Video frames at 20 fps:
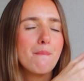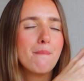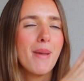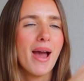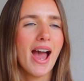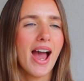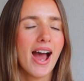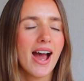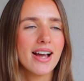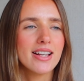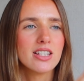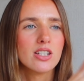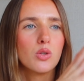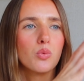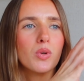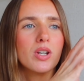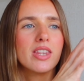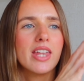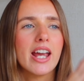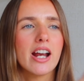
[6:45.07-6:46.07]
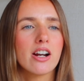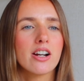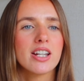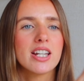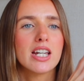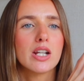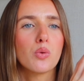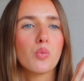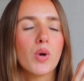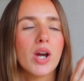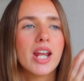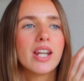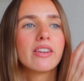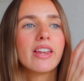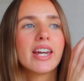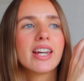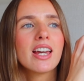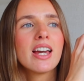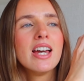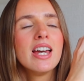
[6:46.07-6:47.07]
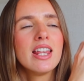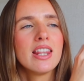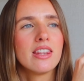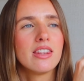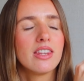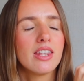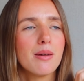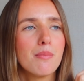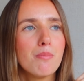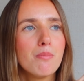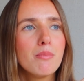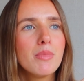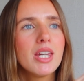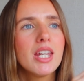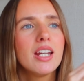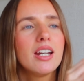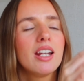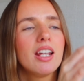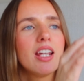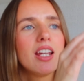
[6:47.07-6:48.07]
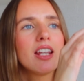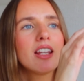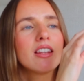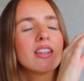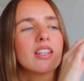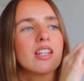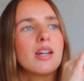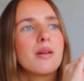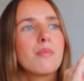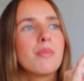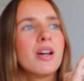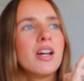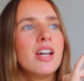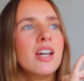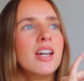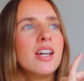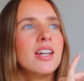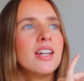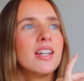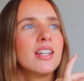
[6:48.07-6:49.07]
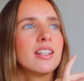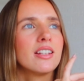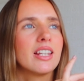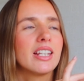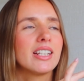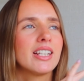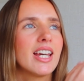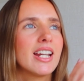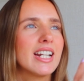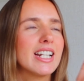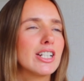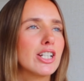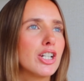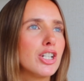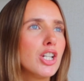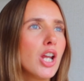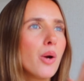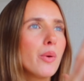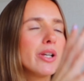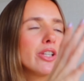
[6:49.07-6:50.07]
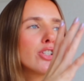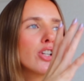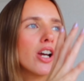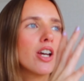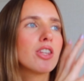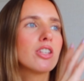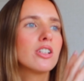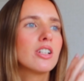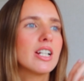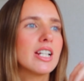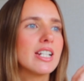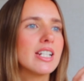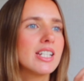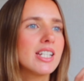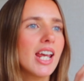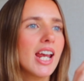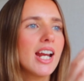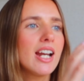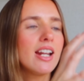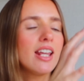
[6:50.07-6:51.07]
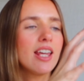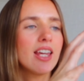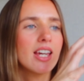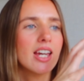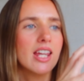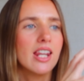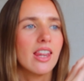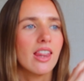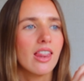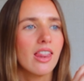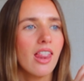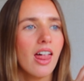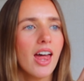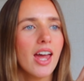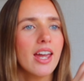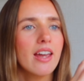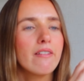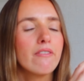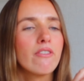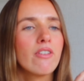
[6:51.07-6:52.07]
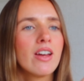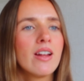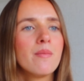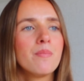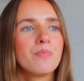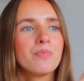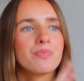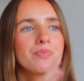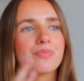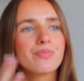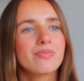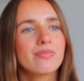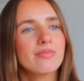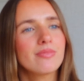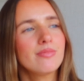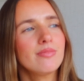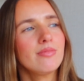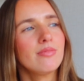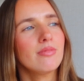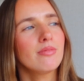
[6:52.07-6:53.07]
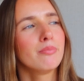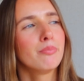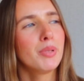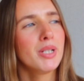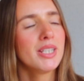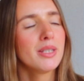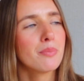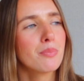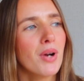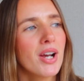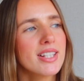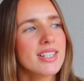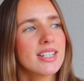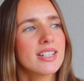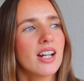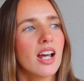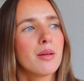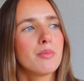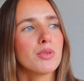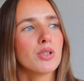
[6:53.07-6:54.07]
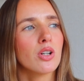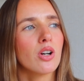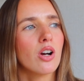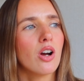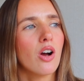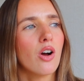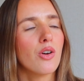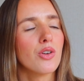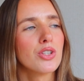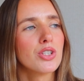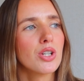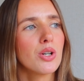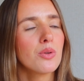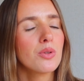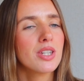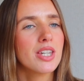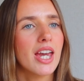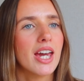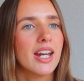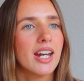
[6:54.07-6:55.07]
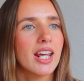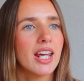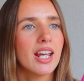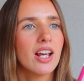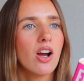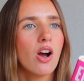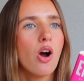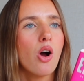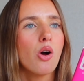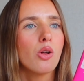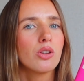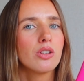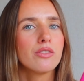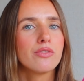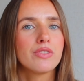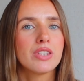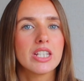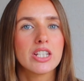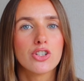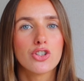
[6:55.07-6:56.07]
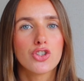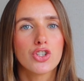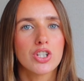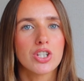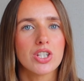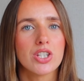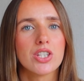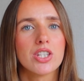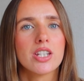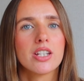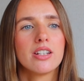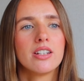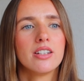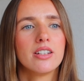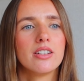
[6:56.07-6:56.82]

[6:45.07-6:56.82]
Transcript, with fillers: past with Harriet and Wyn, like them meeting, them then getting to know each other and dating and life but in the present time, you're also getting all of these just